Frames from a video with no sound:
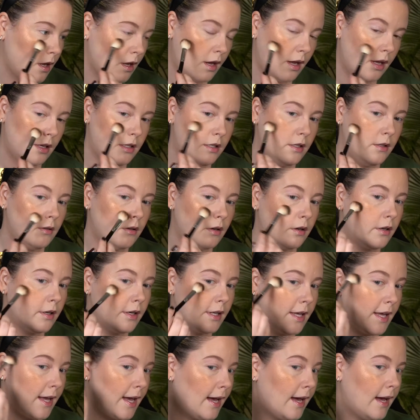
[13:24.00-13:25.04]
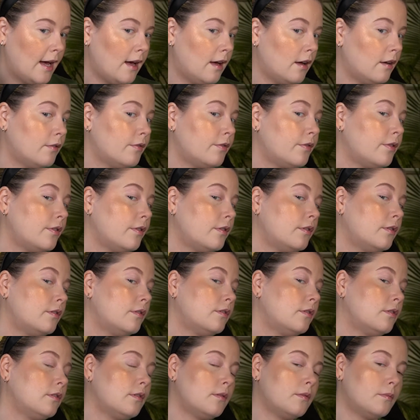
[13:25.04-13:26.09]
I do already have
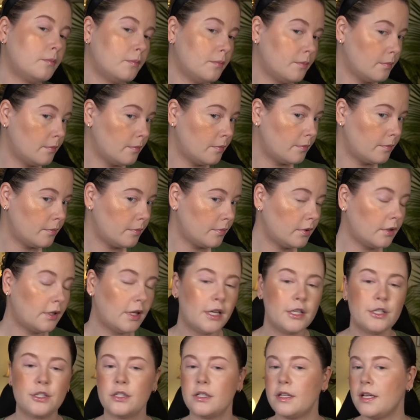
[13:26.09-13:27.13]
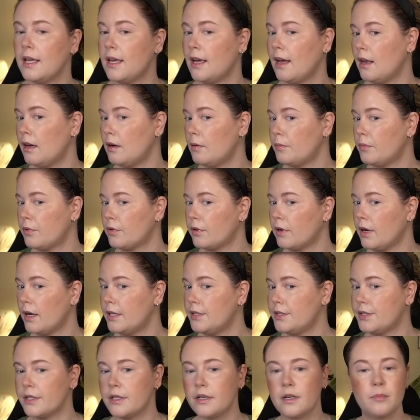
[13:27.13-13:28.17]
blush and
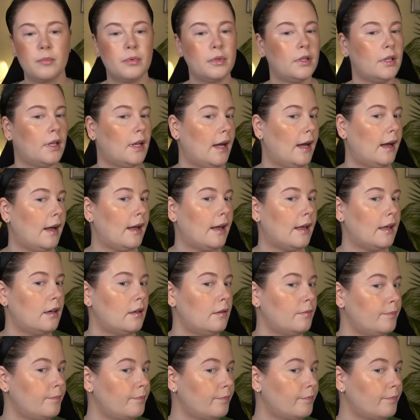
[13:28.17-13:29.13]
bronzer applied.